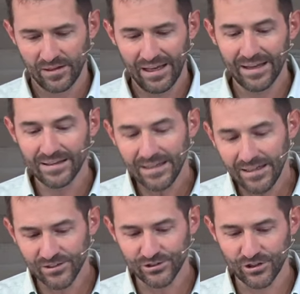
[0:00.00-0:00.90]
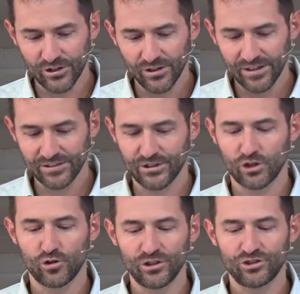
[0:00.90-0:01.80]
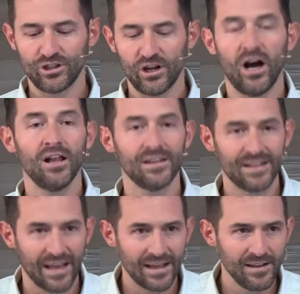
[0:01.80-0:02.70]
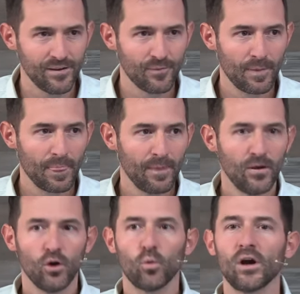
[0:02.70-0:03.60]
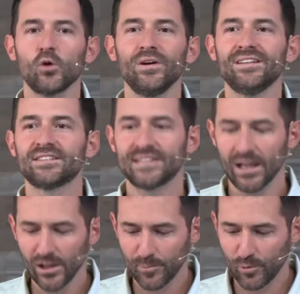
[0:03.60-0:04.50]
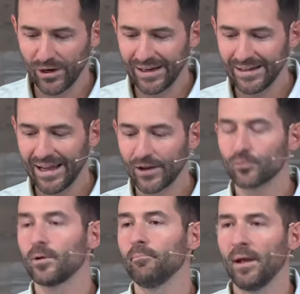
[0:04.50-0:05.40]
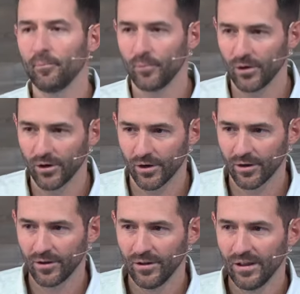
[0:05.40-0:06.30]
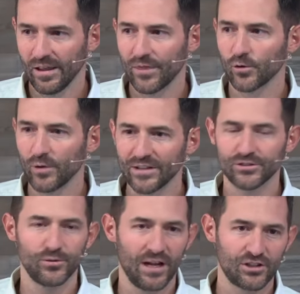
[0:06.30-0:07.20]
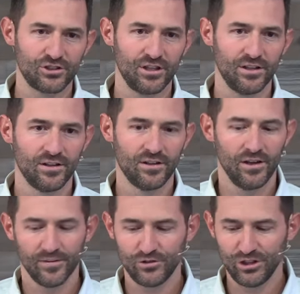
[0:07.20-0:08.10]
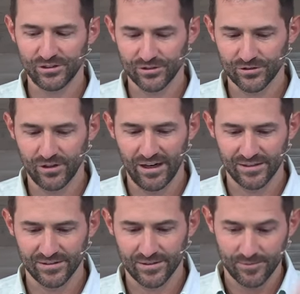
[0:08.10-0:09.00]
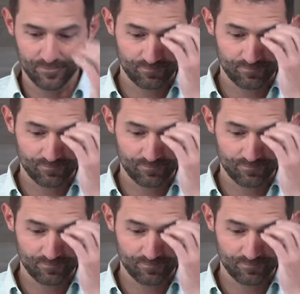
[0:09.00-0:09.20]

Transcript: And Easter is the Christian holiday where we celebrate and remember the resurrection of Jesus Christ.